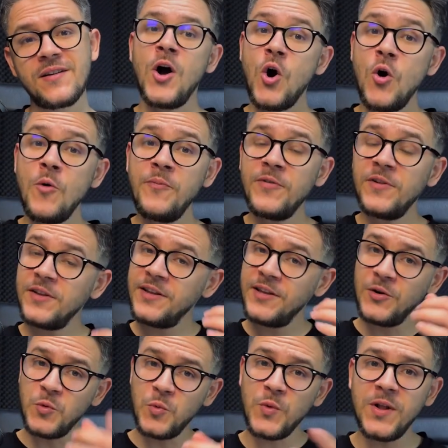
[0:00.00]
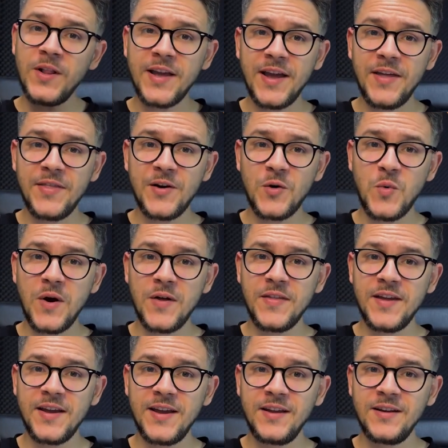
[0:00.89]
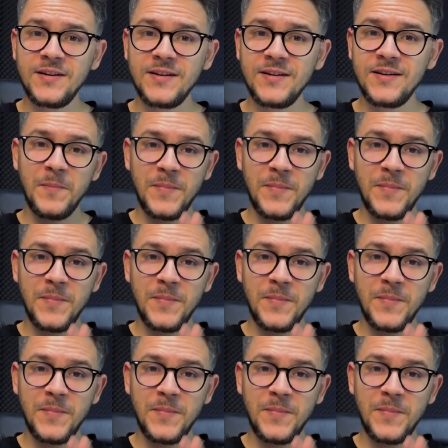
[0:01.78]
Hopefully you will get there one day,